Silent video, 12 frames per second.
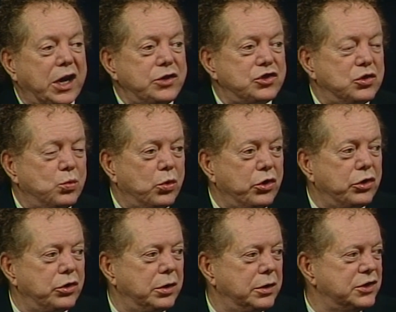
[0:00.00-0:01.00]
Change the
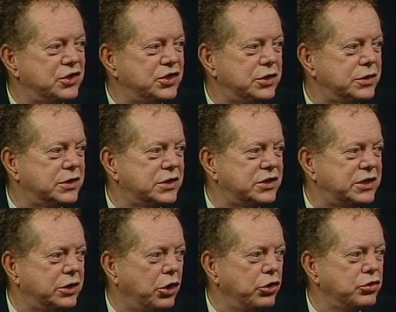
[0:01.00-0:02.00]
word,
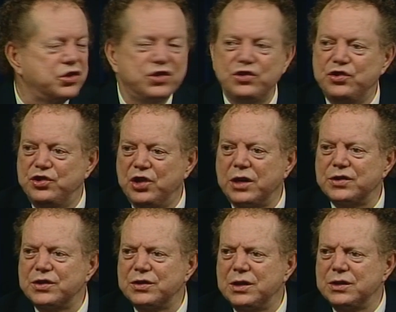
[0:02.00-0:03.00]
hurts
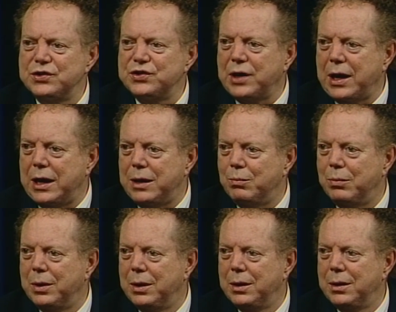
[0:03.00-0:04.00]
just the
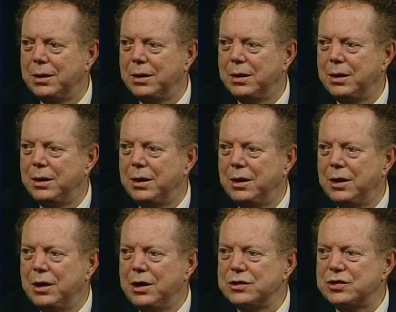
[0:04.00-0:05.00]
same.
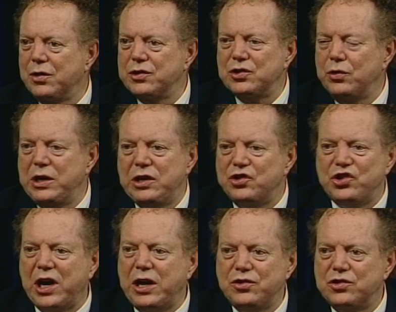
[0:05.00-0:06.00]
So there's no need
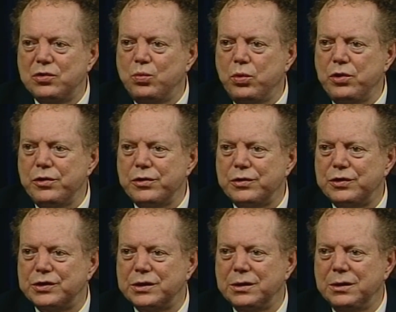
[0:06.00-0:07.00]
to change the
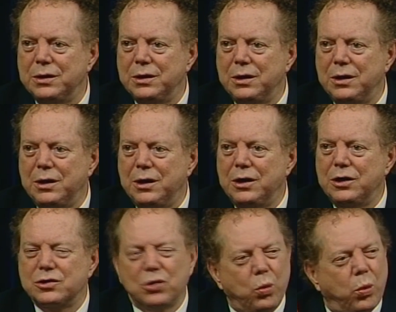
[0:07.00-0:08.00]
words.
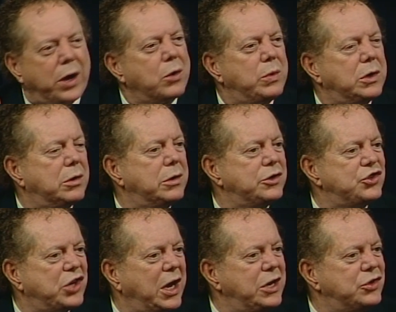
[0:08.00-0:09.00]
So what are we
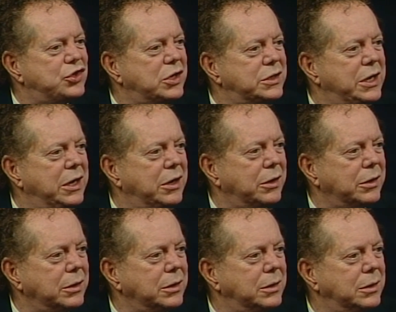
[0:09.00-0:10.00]
going to change in
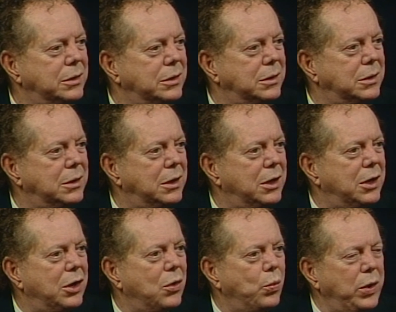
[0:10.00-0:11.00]
here?
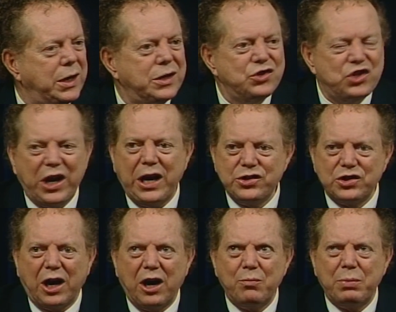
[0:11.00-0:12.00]
We can
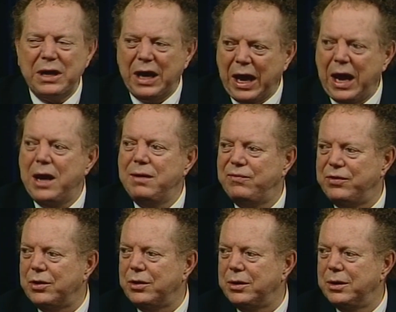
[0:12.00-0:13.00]
change our
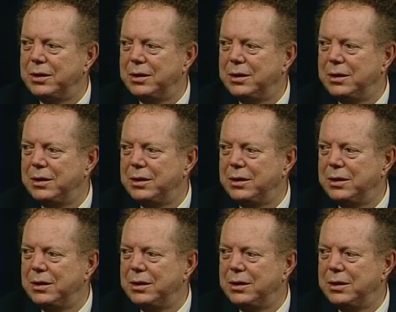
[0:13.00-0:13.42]
behavior.